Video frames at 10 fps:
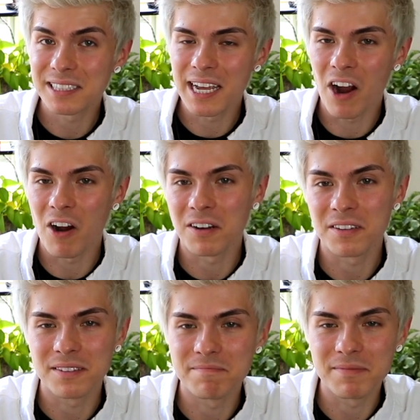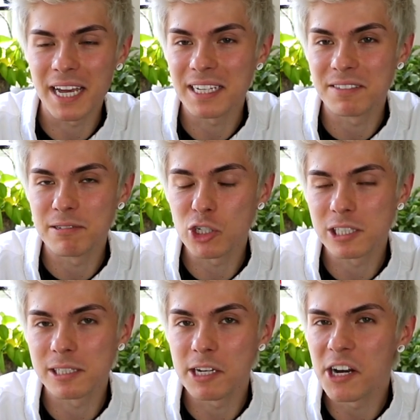They aren't like
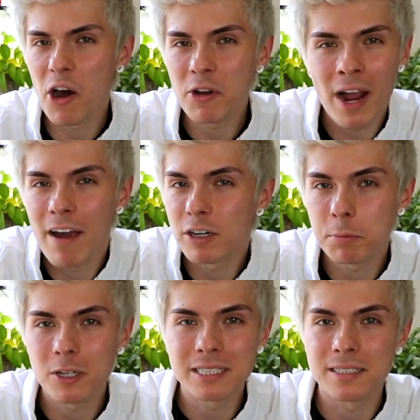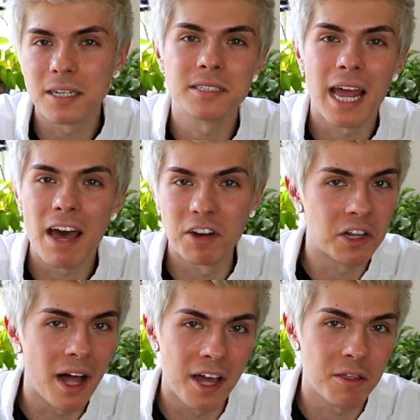just, you know, your average person doesn't have a
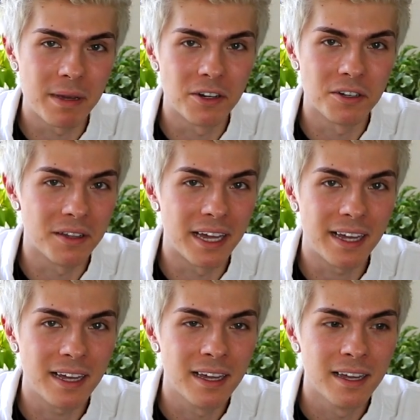Goliath beetle. Like,